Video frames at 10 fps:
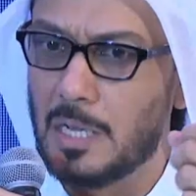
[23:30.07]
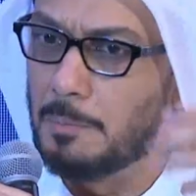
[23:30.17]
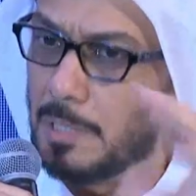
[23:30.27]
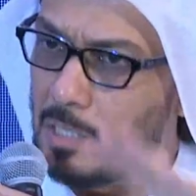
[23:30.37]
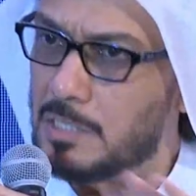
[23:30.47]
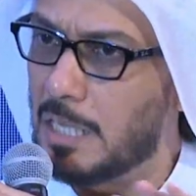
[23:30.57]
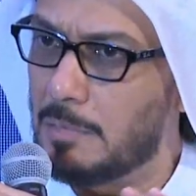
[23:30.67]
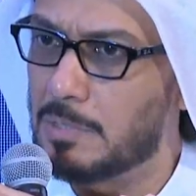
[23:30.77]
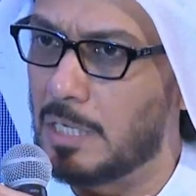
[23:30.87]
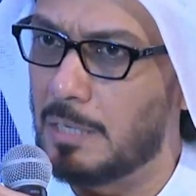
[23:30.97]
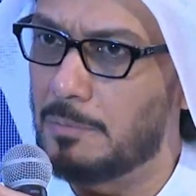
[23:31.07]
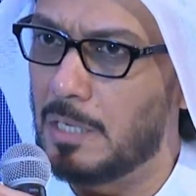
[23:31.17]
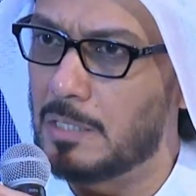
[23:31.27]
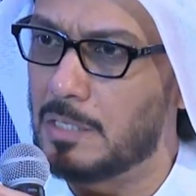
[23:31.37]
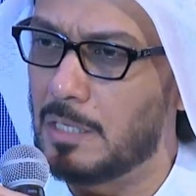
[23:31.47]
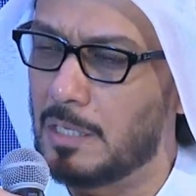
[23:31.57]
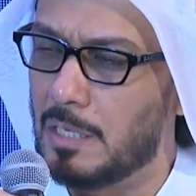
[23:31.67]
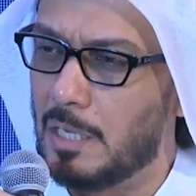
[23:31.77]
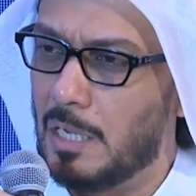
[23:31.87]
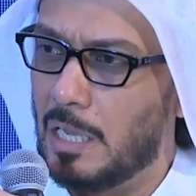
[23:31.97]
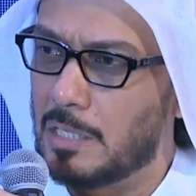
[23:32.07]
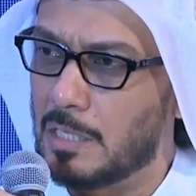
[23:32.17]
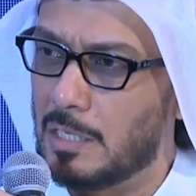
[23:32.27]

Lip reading: But at the same time, it's a